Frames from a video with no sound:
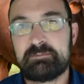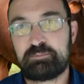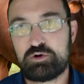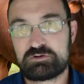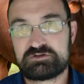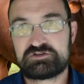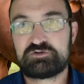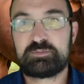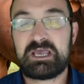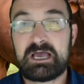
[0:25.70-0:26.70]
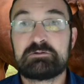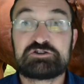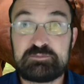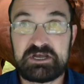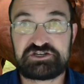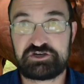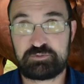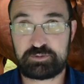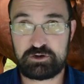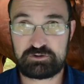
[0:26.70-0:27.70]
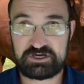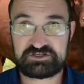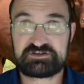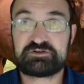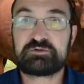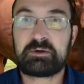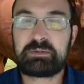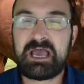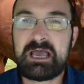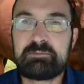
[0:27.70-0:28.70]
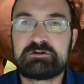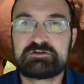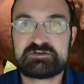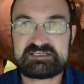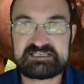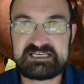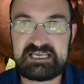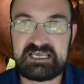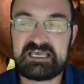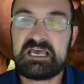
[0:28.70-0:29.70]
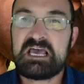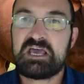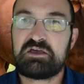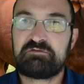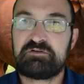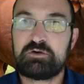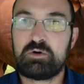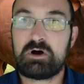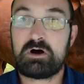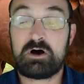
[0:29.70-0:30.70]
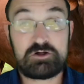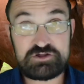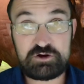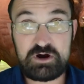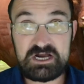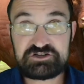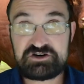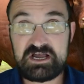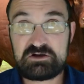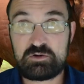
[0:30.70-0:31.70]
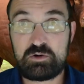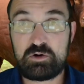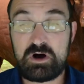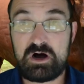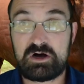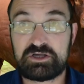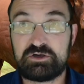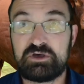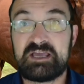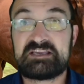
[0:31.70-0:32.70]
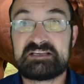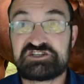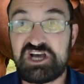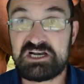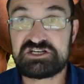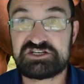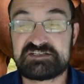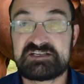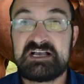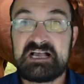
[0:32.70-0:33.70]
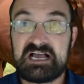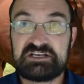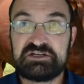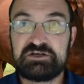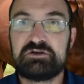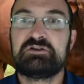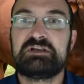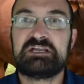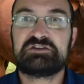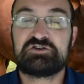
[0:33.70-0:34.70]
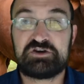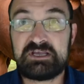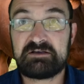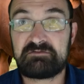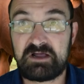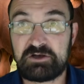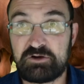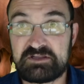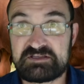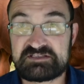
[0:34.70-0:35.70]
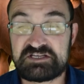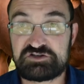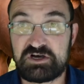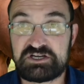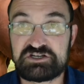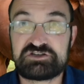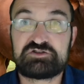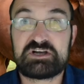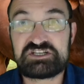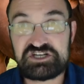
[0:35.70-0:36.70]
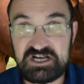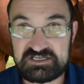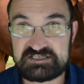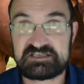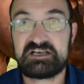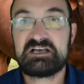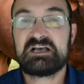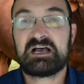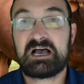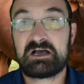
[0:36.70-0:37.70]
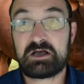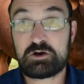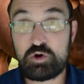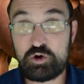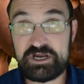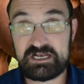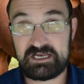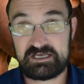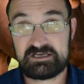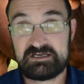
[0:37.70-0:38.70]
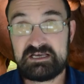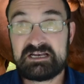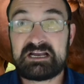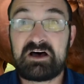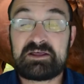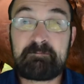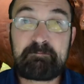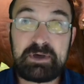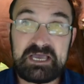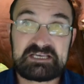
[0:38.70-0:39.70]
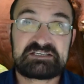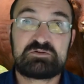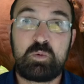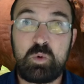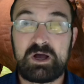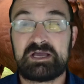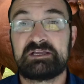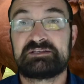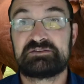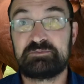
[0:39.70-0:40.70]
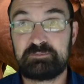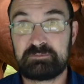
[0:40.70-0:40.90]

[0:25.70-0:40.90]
important to be able to measure your progress, to be able to see if you are on the right track or are you hitting challenges, and do you need to reevaluate the situation to adjust accordingly. Now, the best way to